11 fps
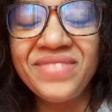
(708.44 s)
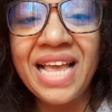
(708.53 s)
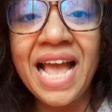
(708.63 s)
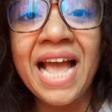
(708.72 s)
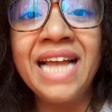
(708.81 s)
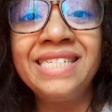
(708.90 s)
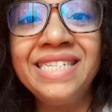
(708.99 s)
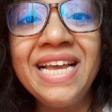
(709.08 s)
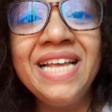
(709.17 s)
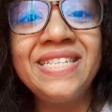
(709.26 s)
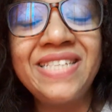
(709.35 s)
and
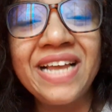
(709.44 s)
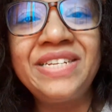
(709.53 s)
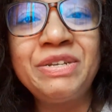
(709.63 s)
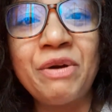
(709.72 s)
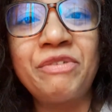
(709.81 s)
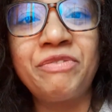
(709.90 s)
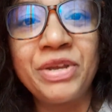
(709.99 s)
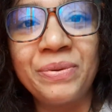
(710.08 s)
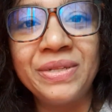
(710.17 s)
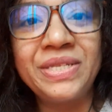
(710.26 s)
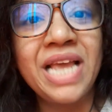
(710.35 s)
set your
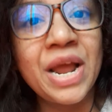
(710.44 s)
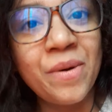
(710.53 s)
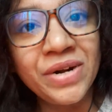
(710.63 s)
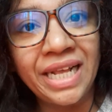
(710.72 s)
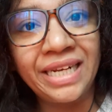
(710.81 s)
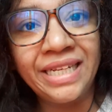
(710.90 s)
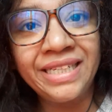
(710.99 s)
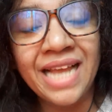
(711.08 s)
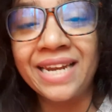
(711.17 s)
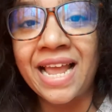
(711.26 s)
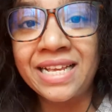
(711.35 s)
frequency accordingly.
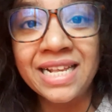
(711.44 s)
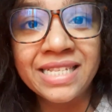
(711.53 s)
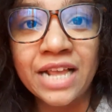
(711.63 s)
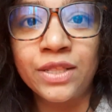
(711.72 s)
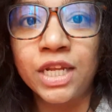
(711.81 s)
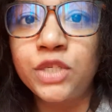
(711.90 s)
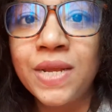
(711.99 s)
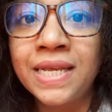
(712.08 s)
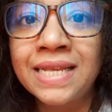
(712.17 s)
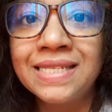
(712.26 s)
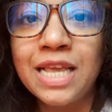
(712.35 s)
And like I said, the
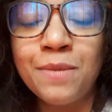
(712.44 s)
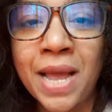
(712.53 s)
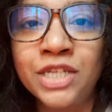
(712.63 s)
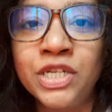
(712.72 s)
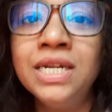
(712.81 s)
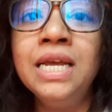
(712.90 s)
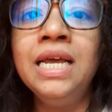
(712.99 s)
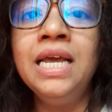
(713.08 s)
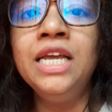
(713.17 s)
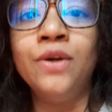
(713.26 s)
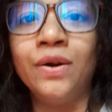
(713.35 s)
trick is, imagine
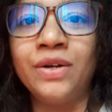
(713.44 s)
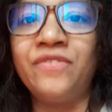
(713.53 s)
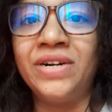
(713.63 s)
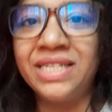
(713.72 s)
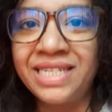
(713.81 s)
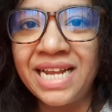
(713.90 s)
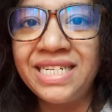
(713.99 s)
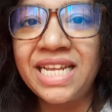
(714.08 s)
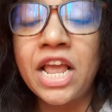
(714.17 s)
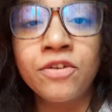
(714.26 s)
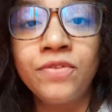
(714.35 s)
you're on a first date.
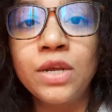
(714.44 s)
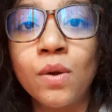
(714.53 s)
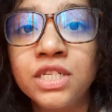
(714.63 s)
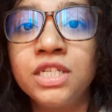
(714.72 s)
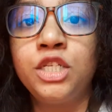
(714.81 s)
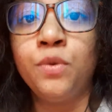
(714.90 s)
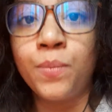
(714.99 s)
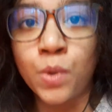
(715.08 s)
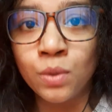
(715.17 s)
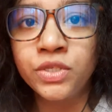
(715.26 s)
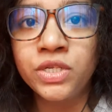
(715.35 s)
Every content you
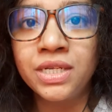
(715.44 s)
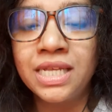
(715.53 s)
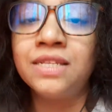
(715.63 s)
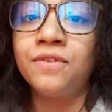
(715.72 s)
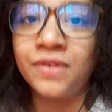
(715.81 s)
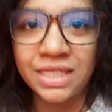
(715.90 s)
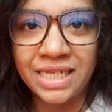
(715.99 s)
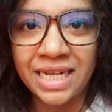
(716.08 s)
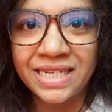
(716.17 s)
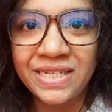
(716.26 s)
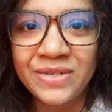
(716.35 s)
post is a first
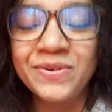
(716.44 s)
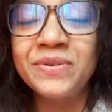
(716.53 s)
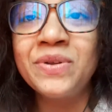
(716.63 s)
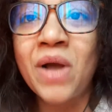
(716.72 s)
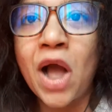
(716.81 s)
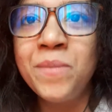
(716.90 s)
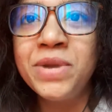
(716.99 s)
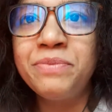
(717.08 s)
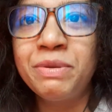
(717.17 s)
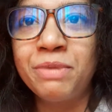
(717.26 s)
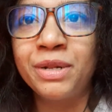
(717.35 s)
date. You don't know how many
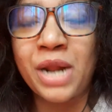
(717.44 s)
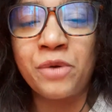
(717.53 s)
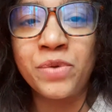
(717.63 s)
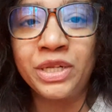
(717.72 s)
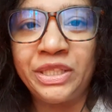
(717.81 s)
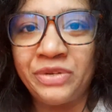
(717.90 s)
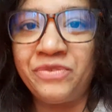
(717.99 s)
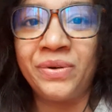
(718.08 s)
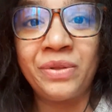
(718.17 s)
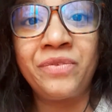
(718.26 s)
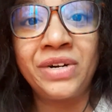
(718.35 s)
people are watching you
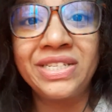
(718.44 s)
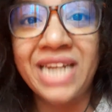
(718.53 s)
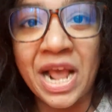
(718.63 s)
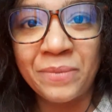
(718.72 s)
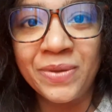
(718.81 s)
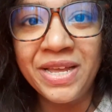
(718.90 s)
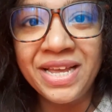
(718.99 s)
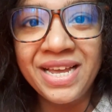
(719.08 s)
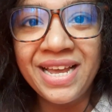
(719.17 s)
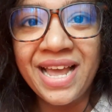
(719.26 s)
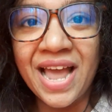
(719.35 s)
for the first time,
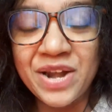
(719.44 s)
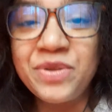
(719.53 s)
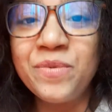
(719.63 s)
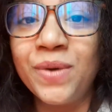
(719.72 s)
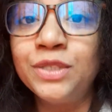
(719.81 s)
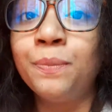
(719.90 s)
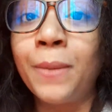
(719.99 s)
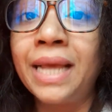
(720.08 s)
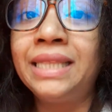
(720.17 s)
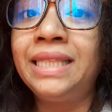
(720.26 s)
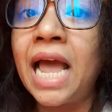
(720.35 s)
and you want to
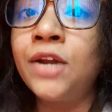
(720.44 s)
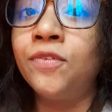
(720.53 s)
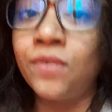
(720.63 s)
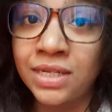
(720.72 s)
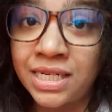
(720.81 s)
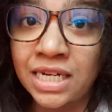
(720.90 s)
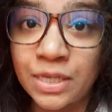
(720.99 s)
make that first date